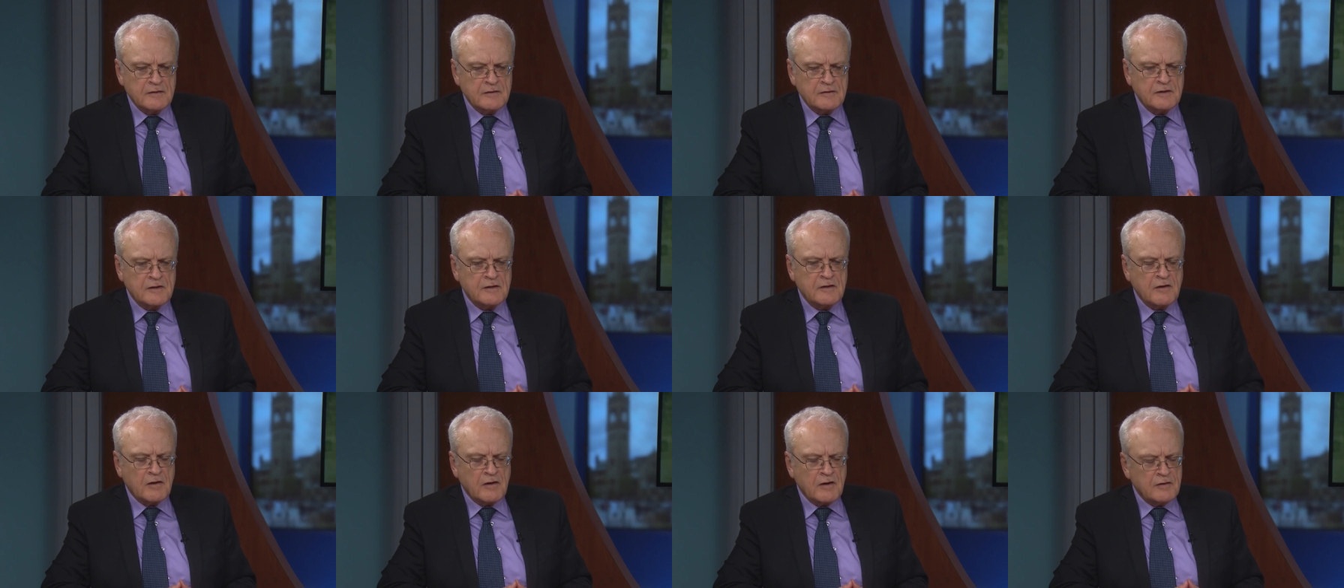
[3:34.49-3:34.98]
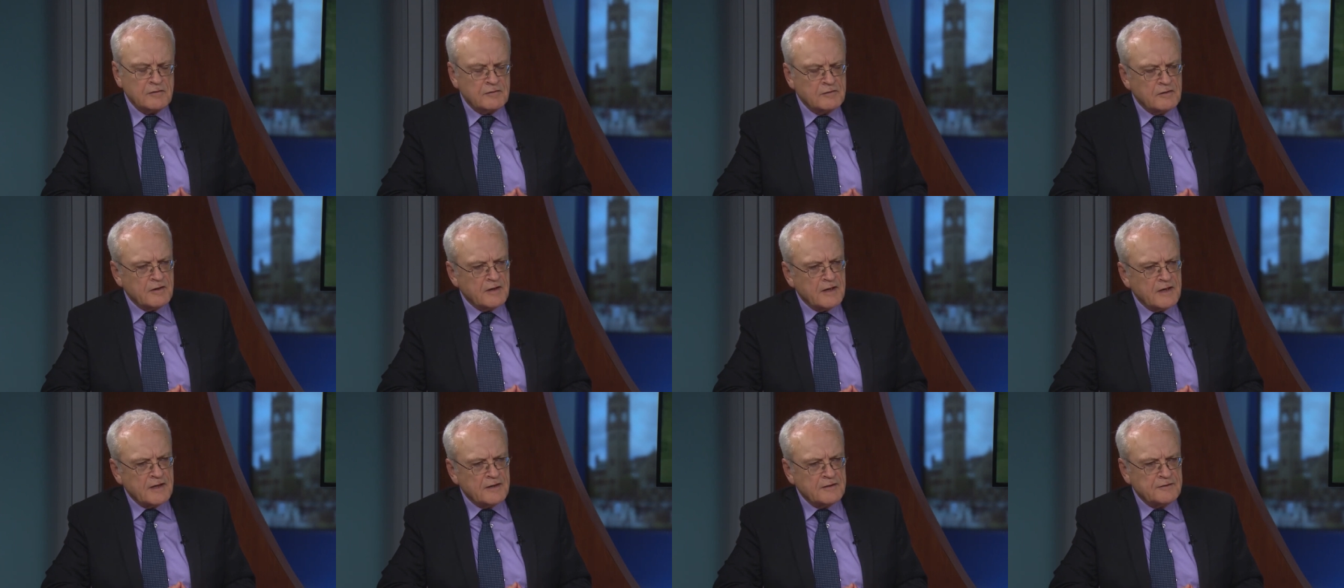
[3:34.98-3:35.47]
the
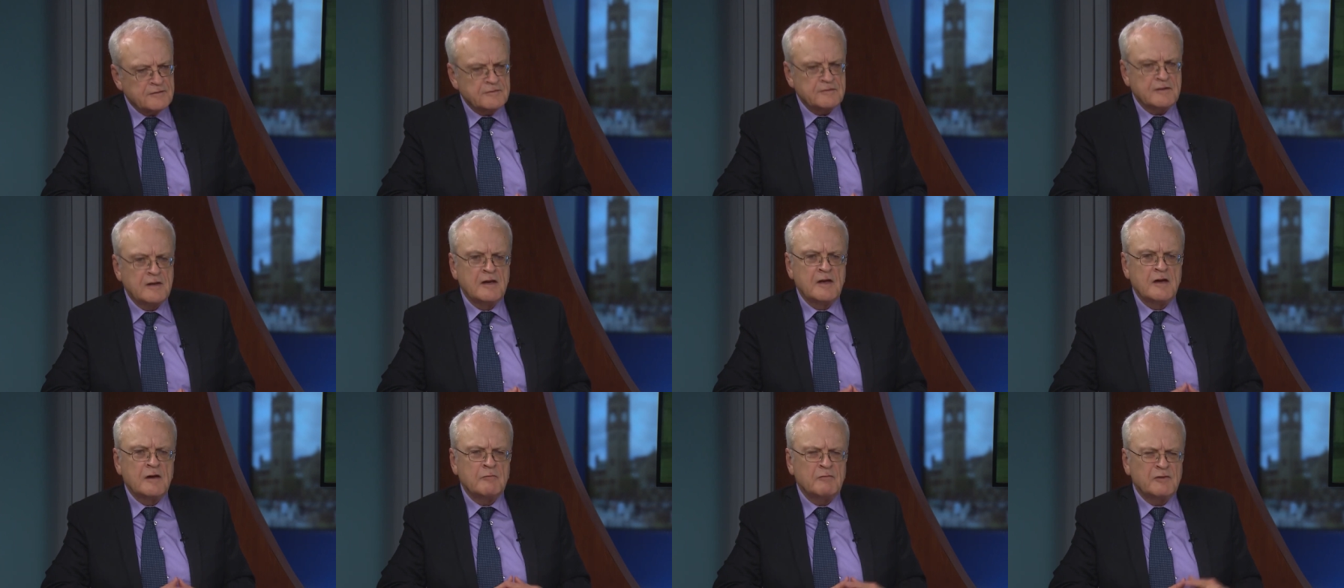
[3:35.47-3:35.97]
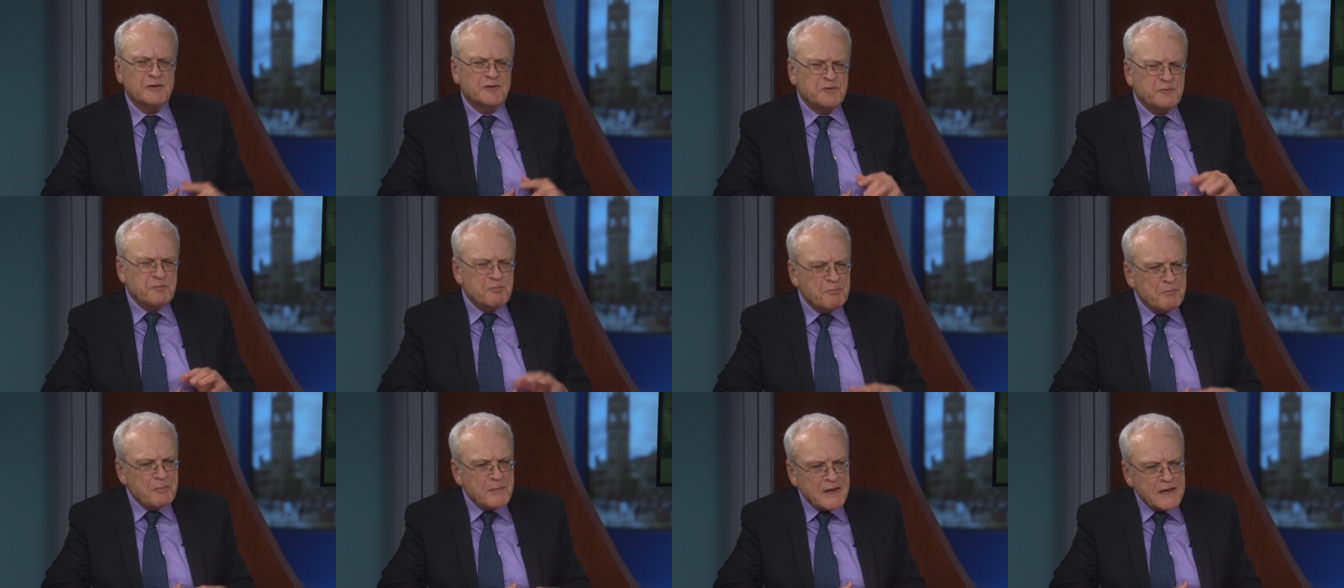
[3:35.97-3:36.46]
Gardner has what's
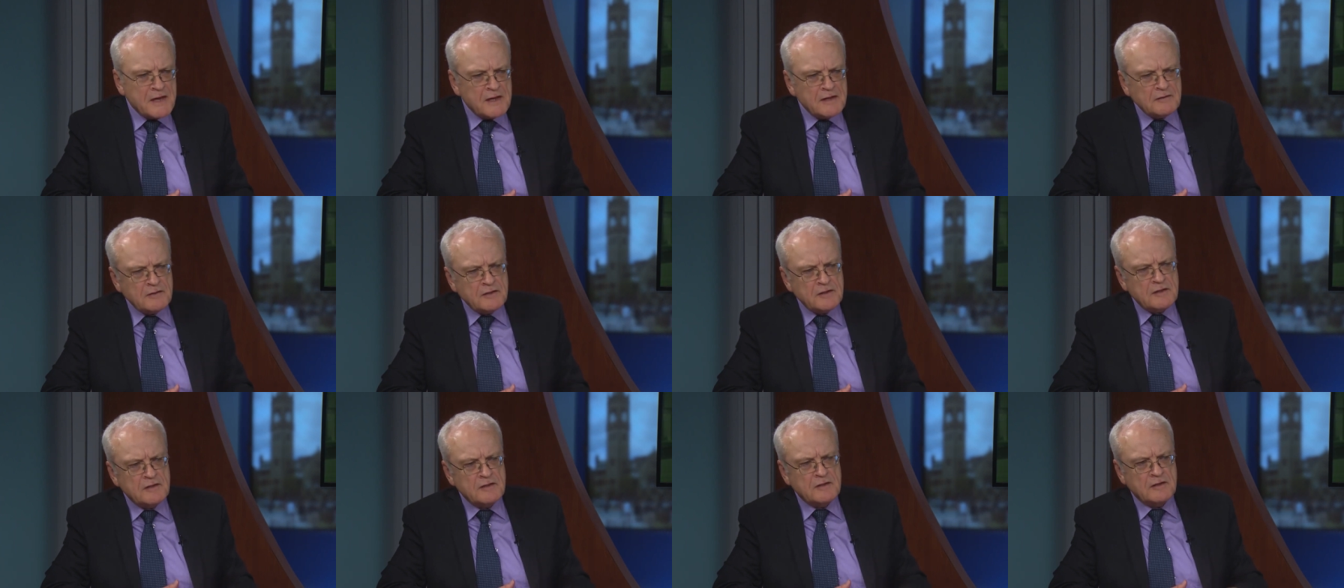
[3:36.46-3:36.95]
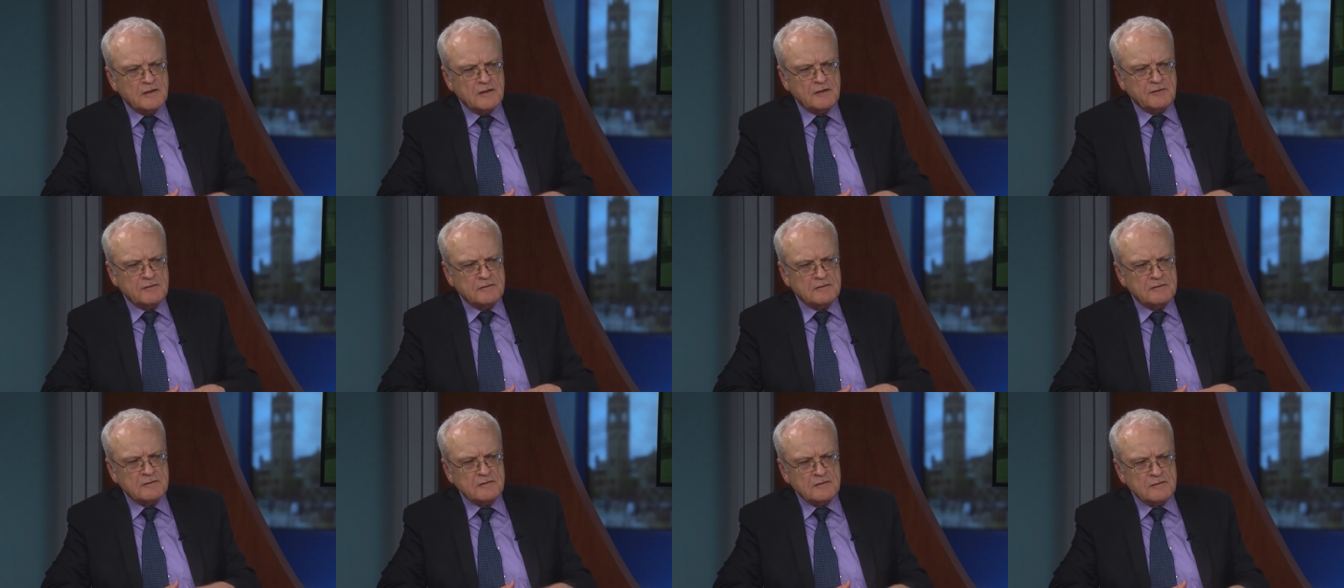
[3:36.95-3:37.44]
mainly
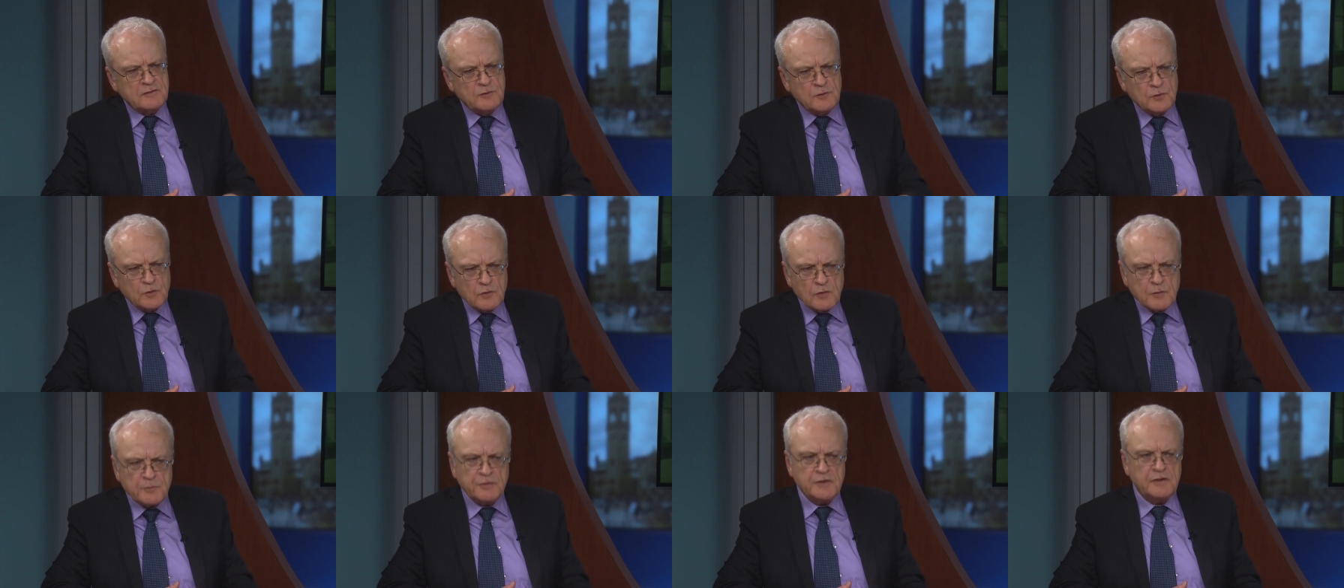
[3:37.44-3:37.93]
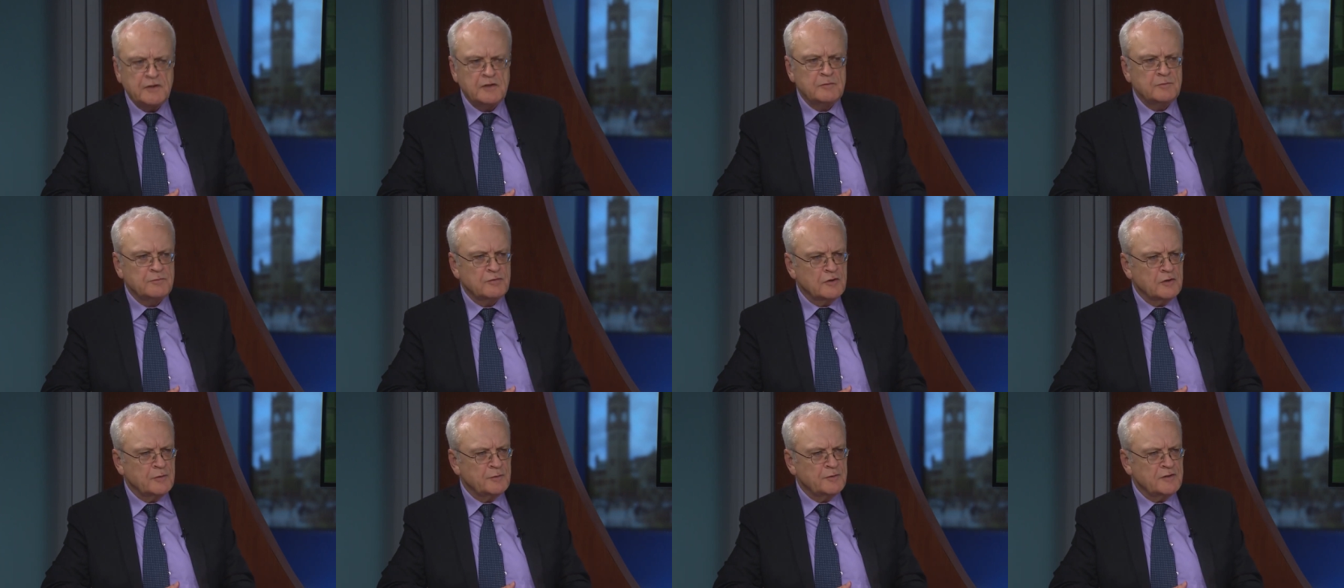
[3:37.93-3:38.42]
a
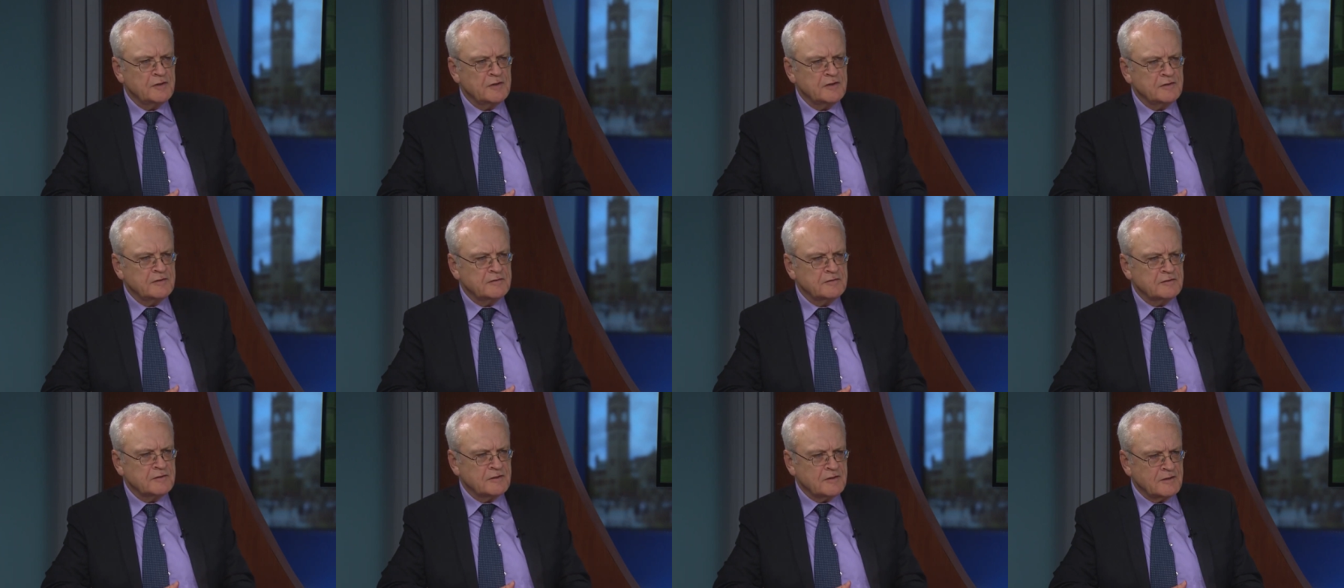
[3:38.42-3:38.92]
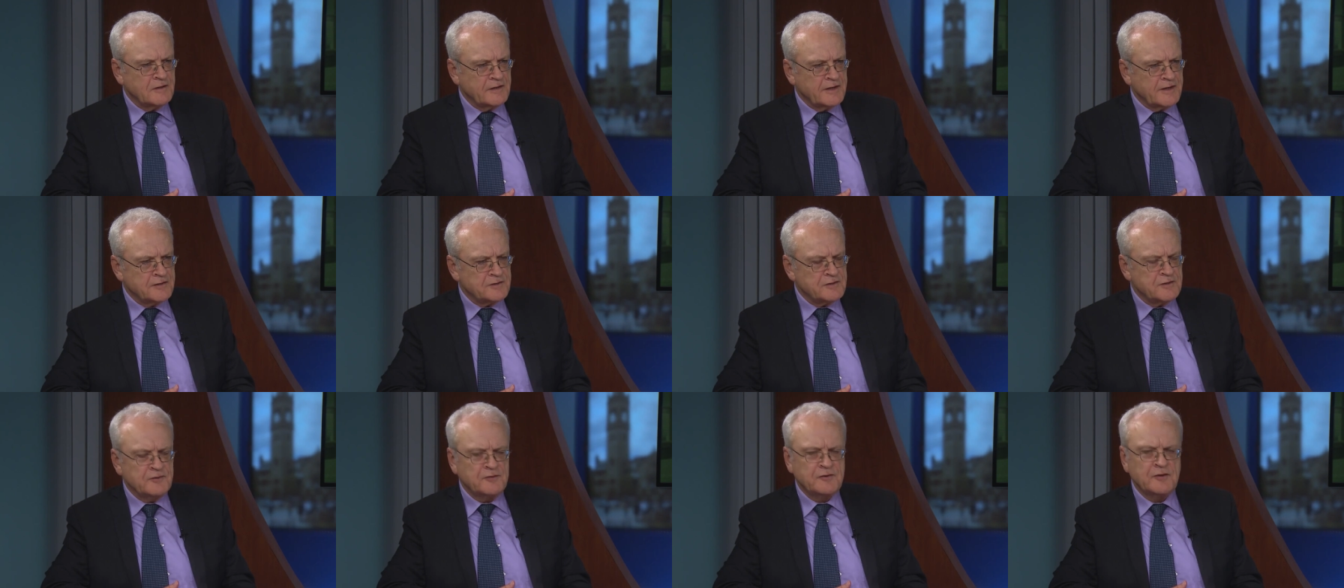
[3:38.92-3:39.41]
European permanent
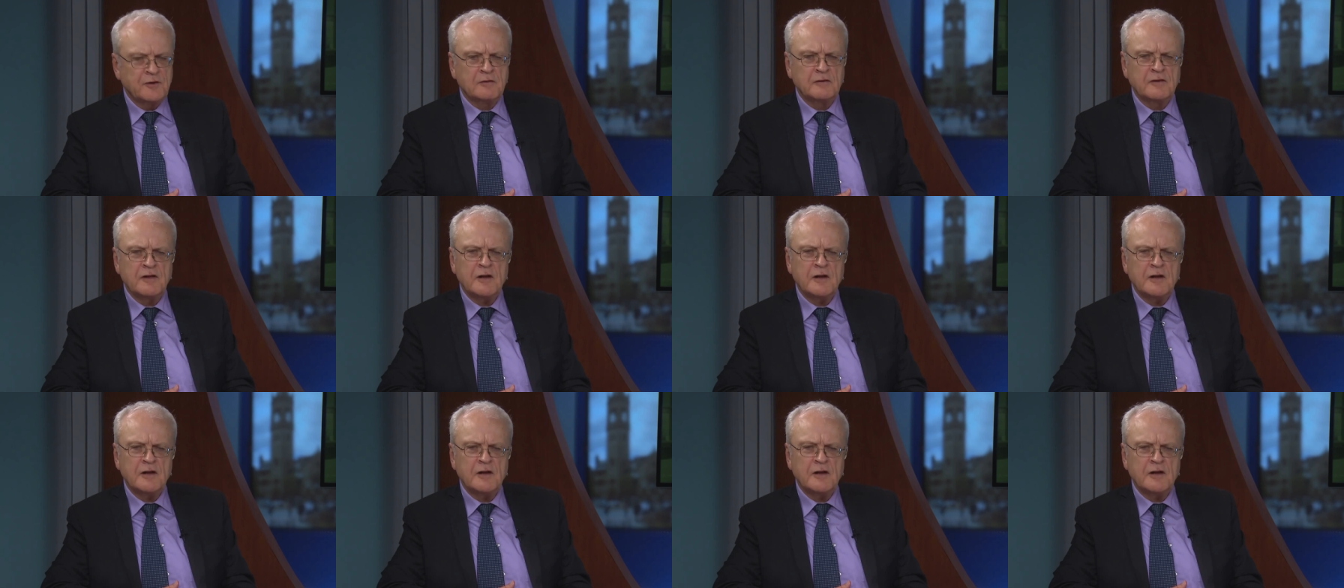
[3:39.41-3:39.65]
collection. So